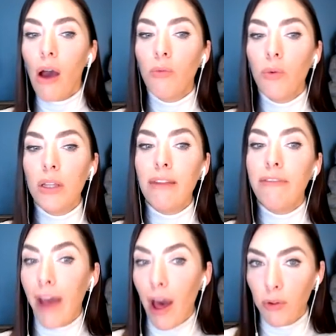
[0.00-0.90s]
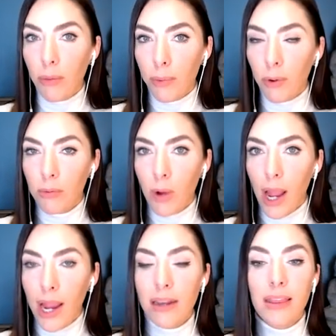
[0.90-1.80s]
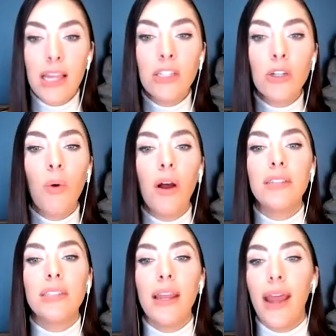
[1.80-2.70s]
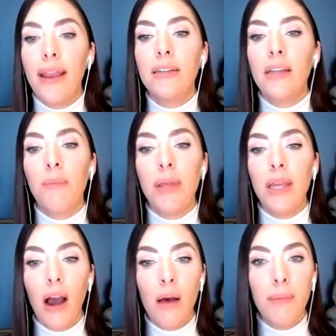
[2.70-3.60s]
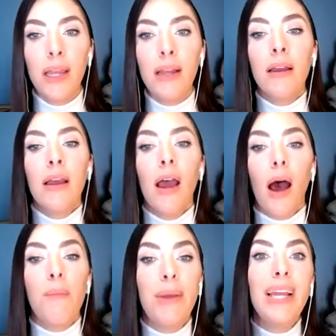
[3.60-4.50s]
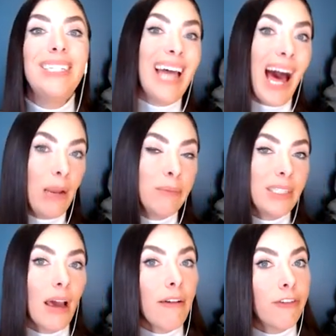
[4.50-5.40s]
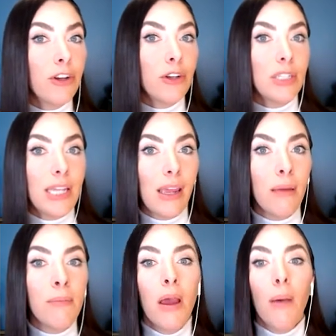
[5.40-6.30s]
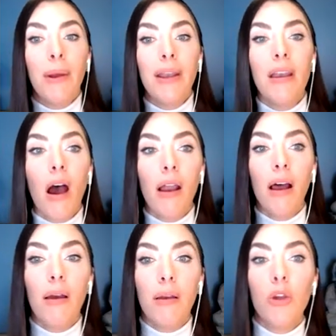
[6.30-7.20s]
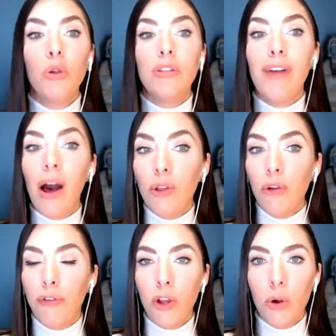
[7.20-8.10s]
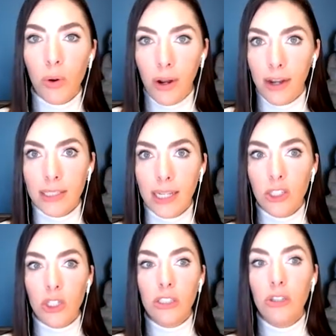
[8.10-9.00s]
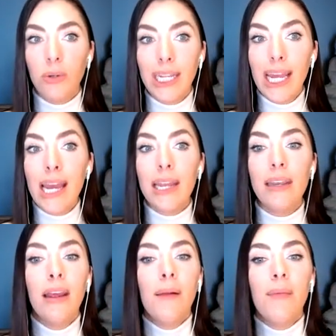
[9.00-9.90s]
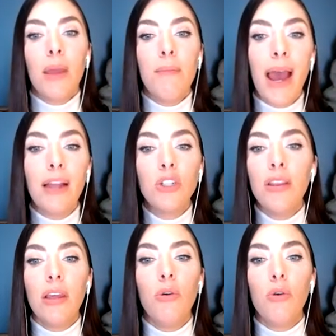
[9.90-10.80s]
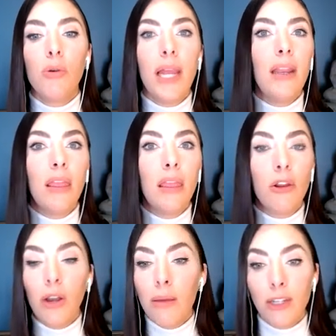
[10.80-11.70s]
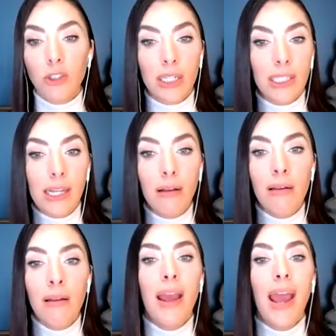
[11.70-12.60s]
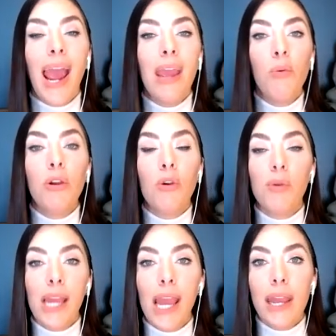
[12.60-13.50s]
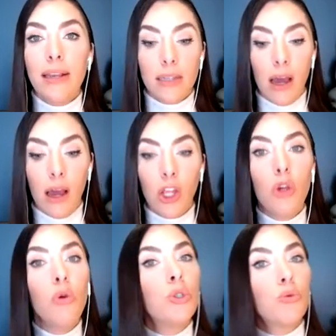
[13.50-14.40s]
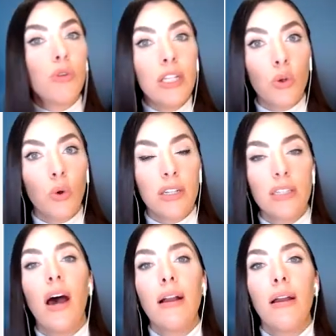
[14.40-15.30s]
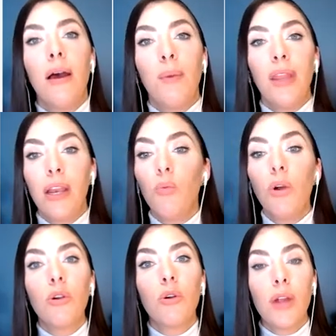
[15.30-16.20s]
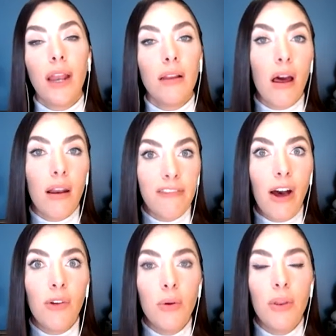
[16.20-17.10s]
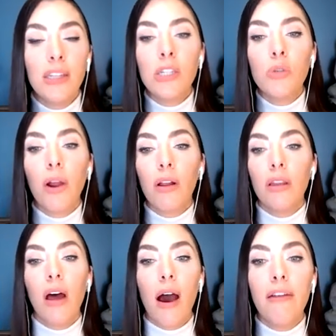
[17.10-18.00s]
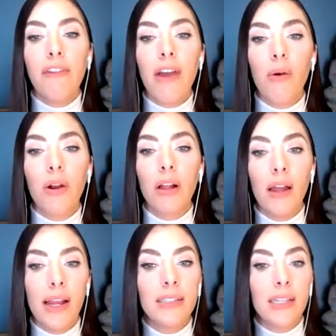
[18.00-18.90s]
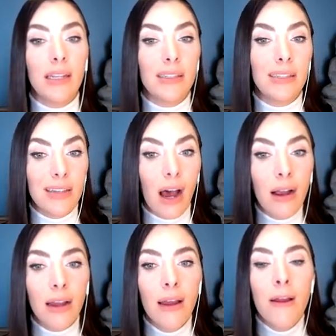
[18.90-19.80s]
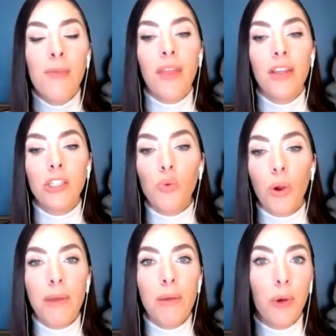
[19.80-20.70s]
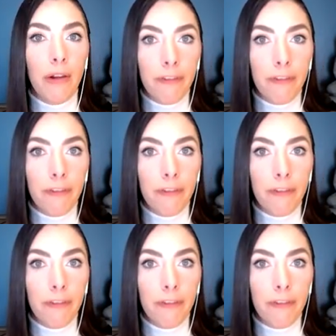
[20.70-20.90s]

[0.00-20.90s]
really valuable, right? These are ones that end up becoming a big time suck for your team, but not a huge value for your organization. So again, imagine that you created thirty metrics here. It would create a huge resource suck, but then it wouldn't create a lot of value. And this is where a lot of our clients get stuck. And this is where people get